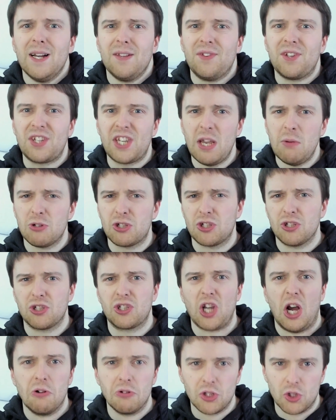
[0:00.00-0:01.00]
the game is
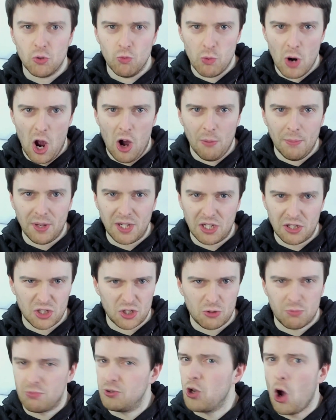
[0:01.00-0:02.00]
just underwhelming, it's
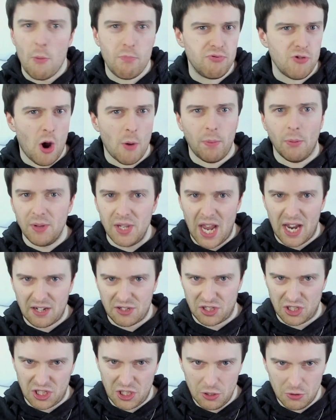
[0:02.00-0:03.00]
not properly
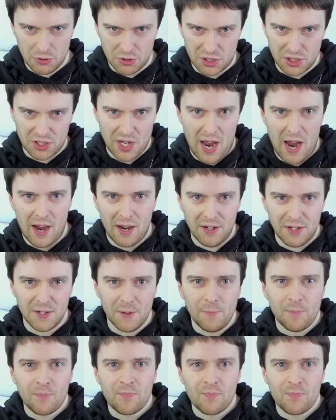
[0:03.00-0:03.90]
executed, and